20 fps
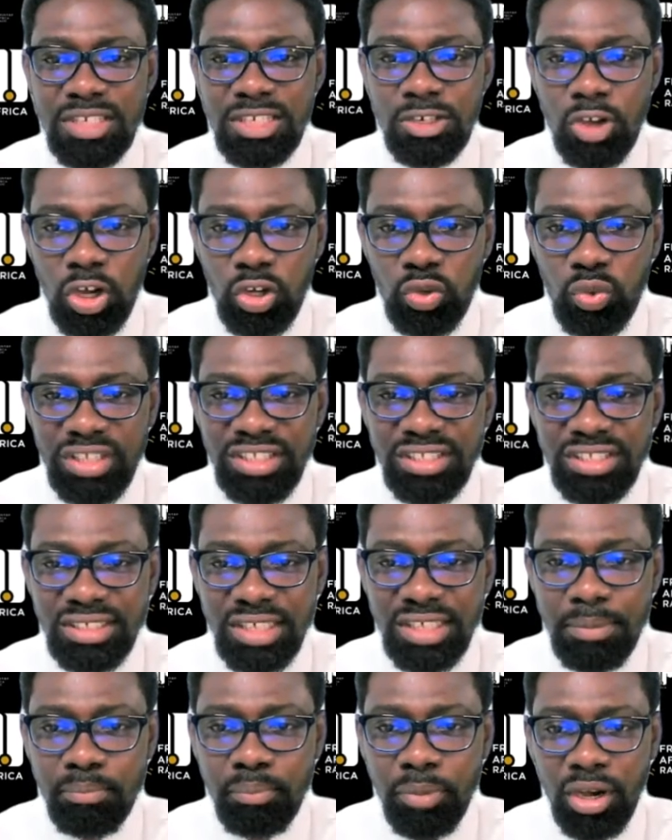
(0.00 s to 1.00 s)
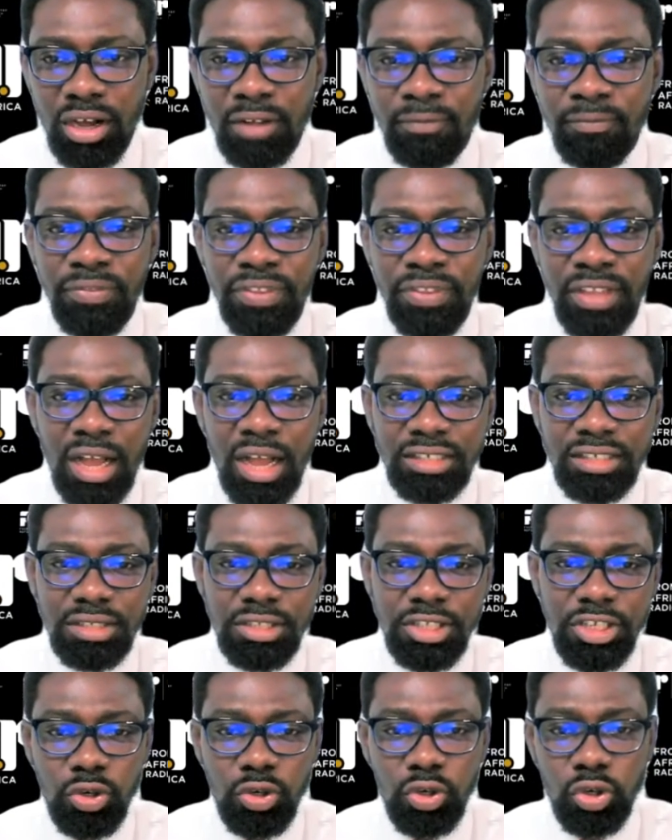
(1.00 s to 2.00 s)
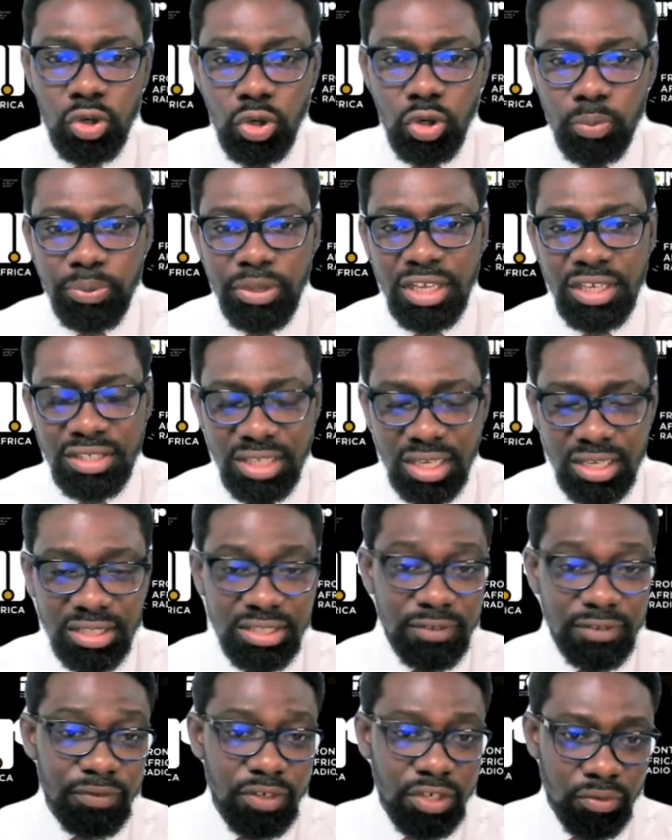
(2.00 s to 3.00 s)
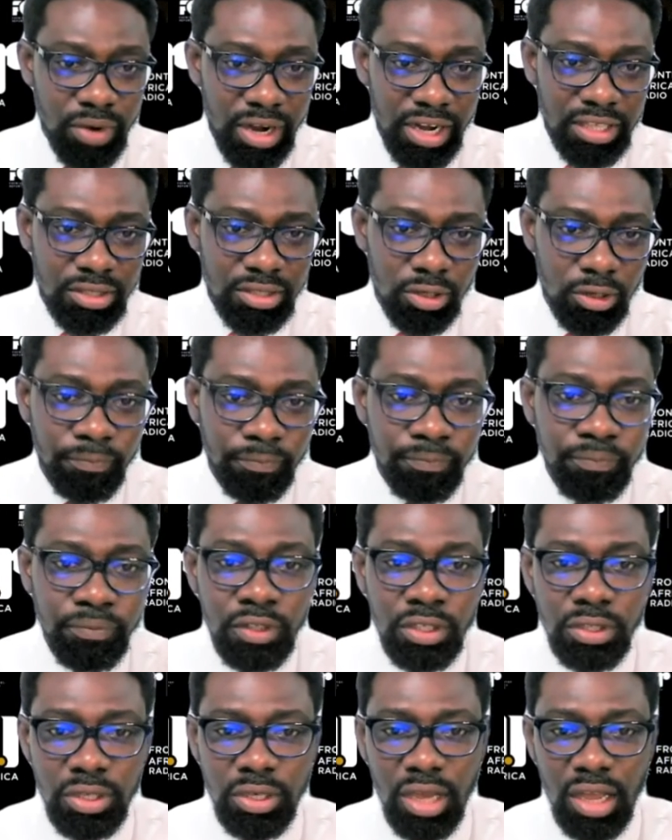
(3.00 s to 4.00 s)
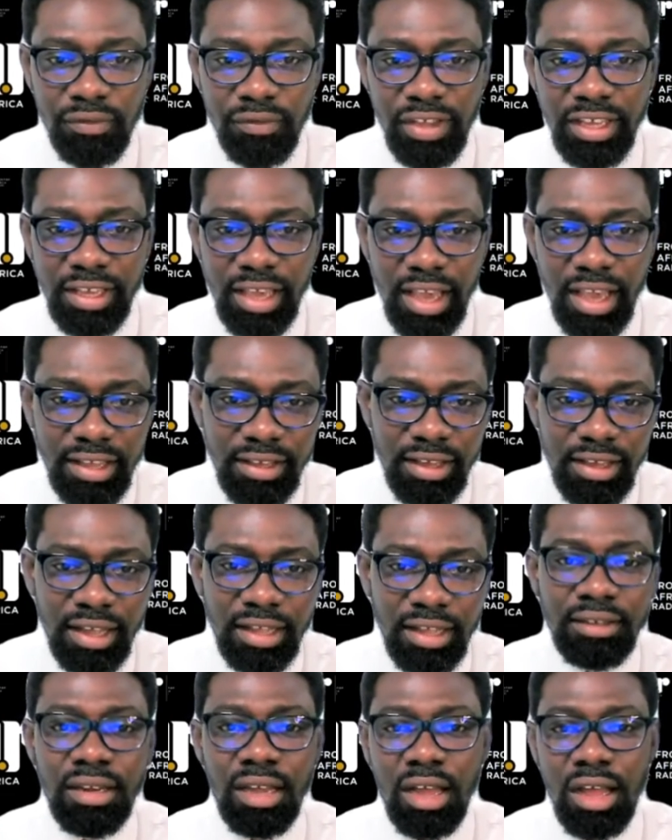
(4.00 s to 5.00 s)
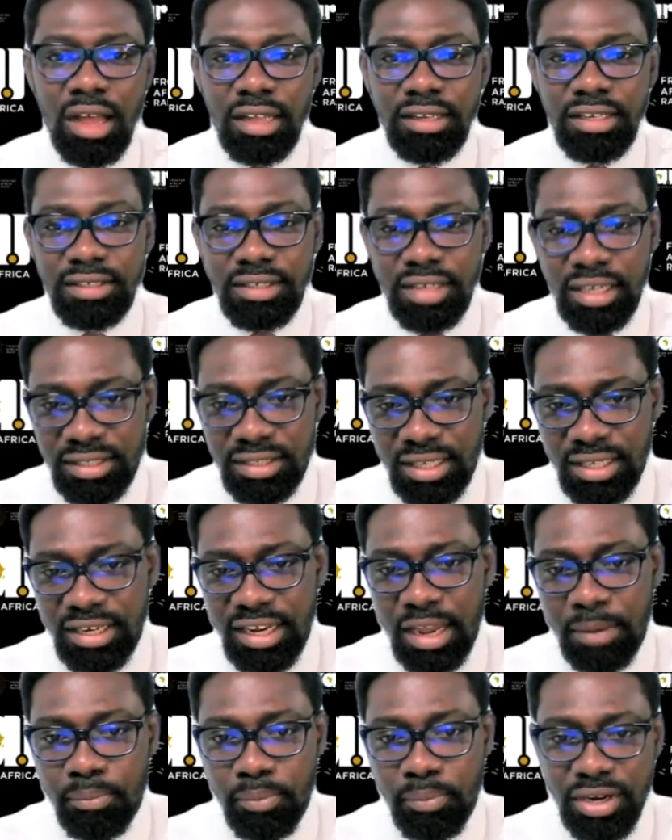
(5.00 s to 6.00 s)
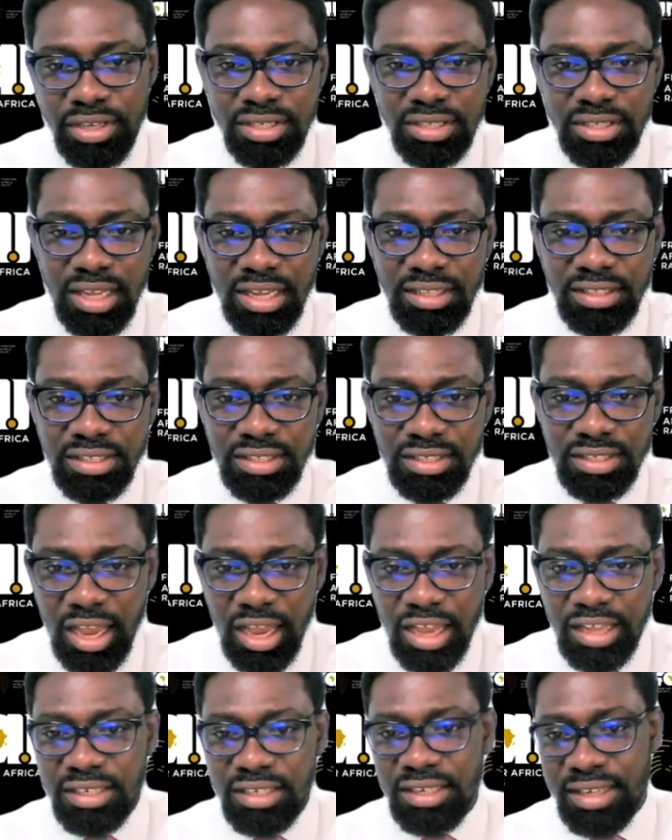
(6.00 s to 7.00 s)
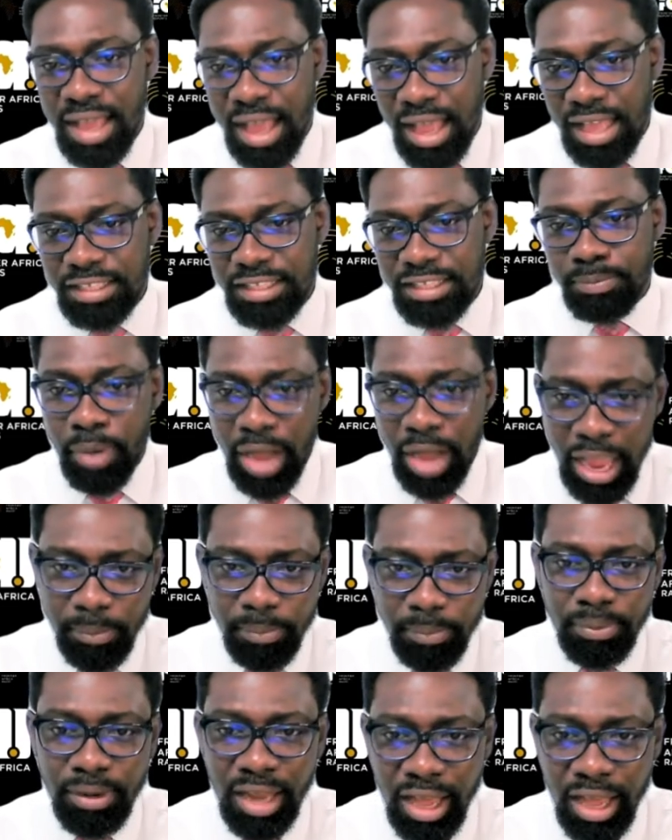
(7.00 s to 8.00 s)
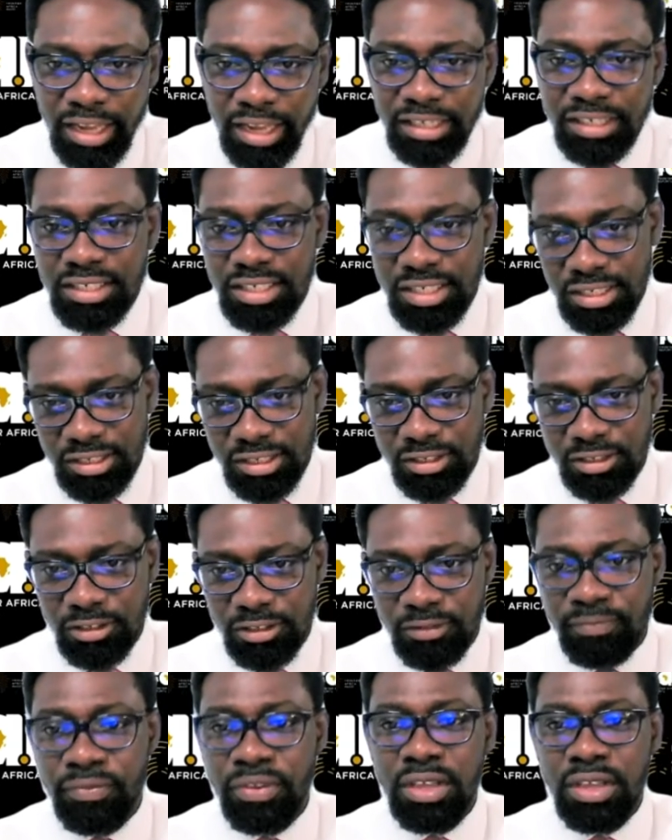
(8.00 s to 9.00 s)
Godwin Simba as new group executive director. You have in Kenya, the Tanzanian president signed a gas pipeline deal